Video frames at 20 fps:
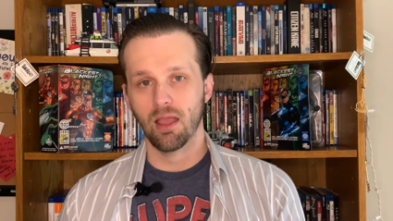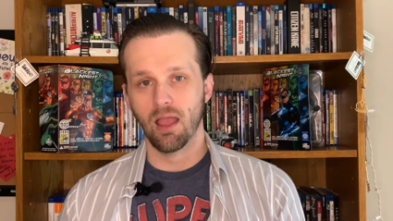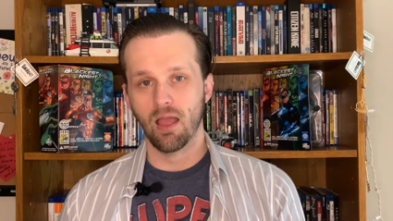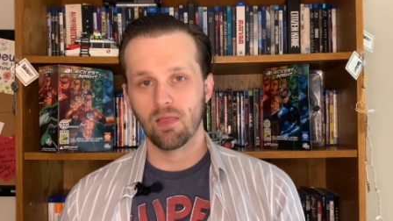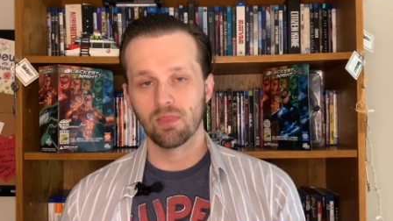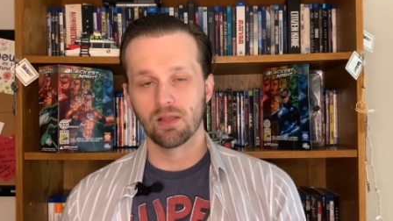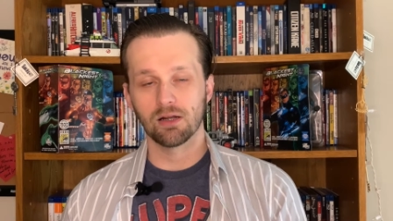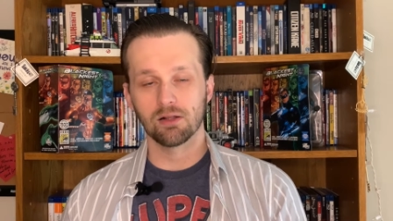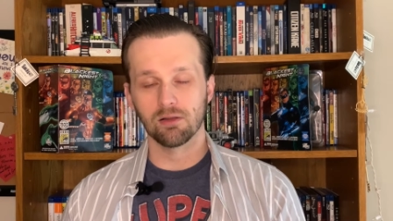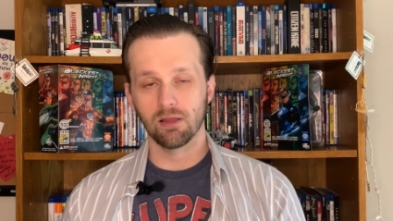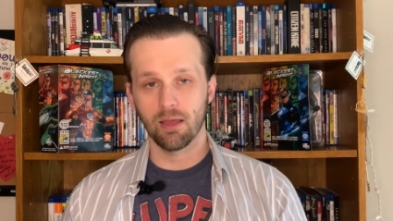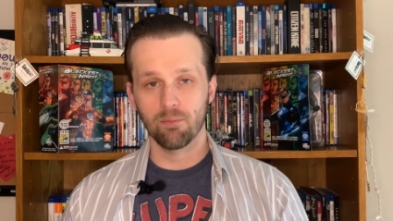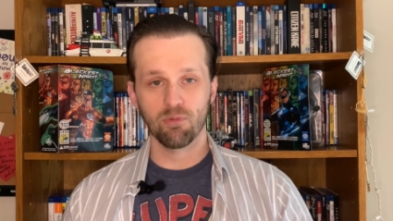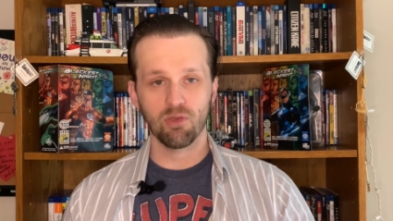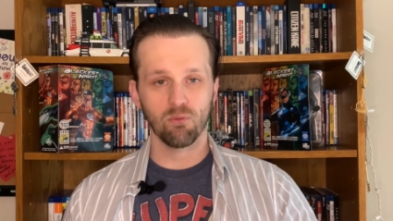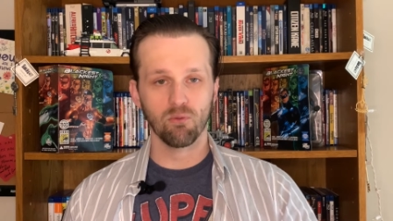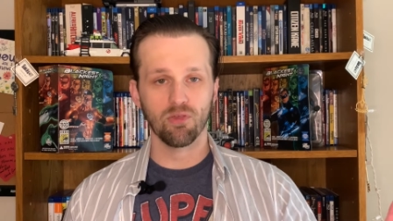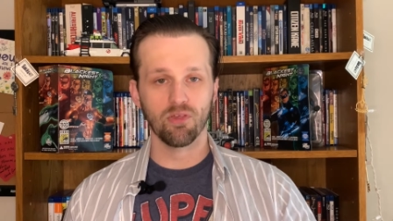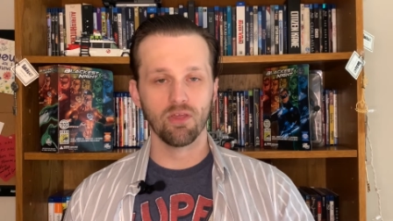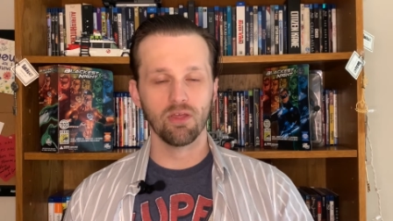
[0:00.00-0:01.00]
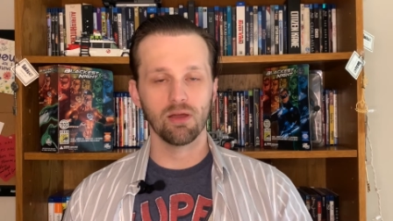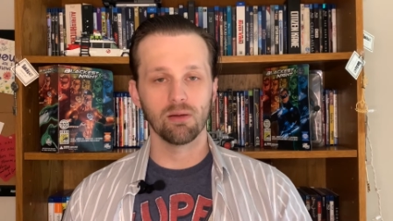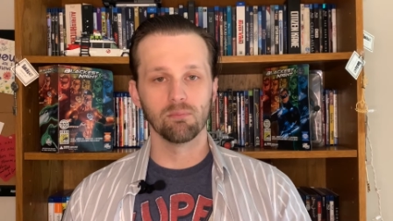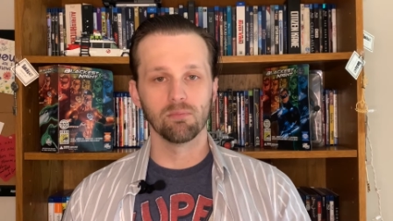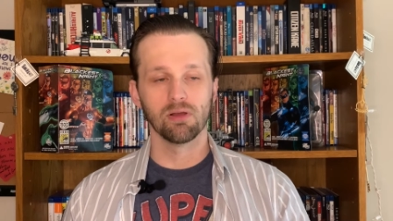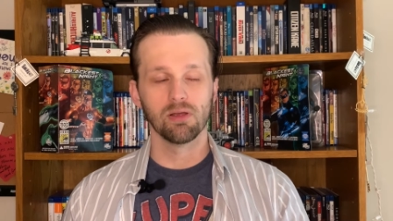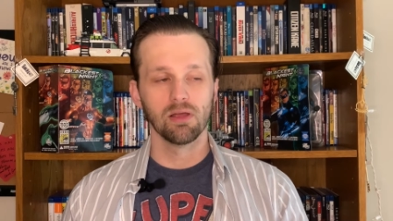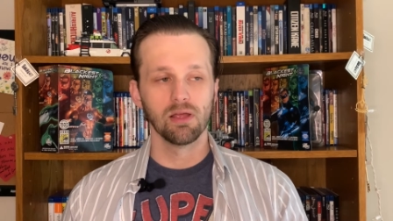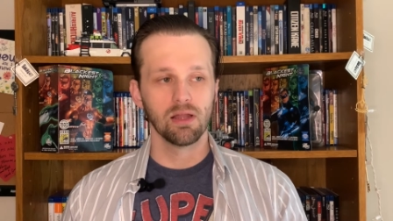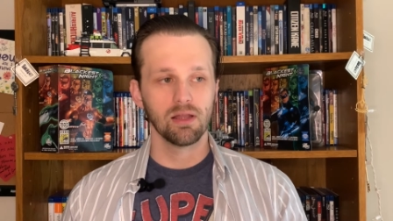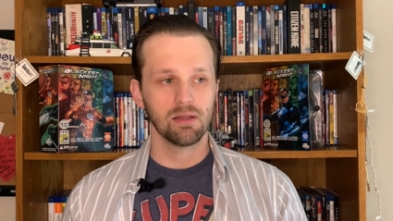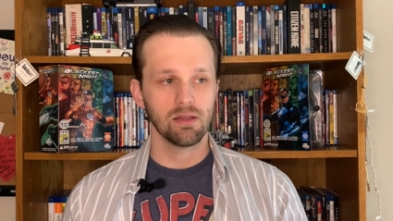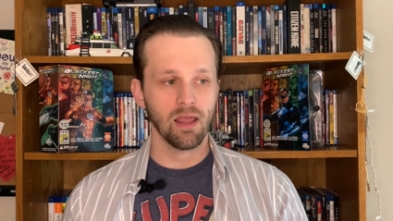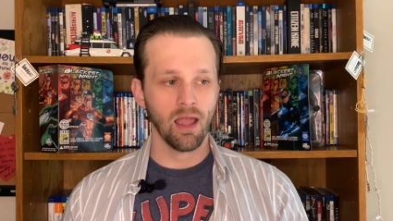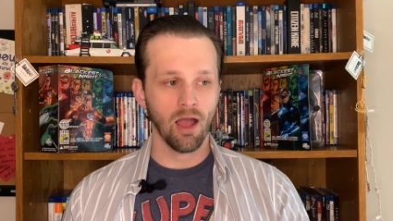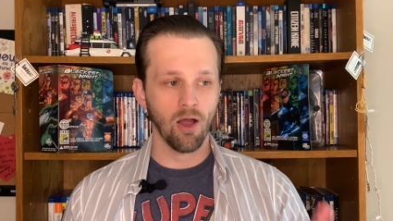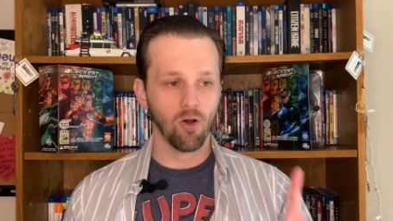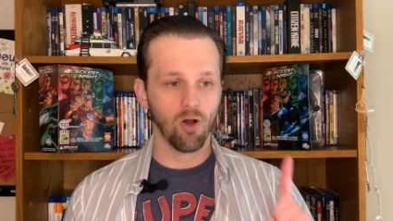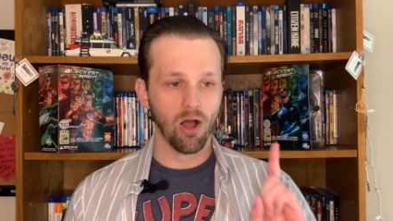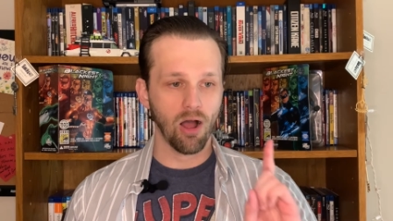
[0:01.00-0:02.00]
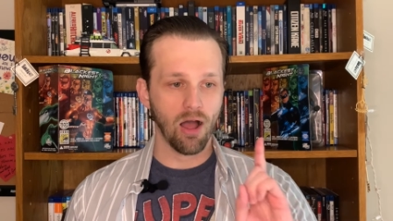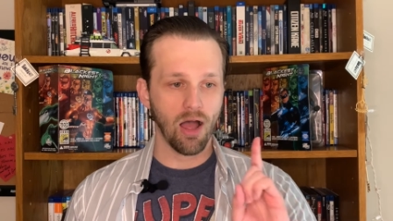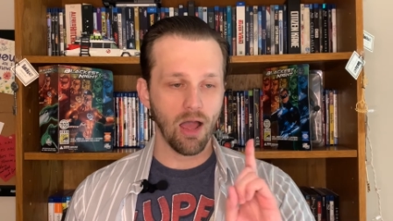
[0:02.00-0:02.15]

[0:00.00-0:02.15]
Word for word: and then claims it was him. Now,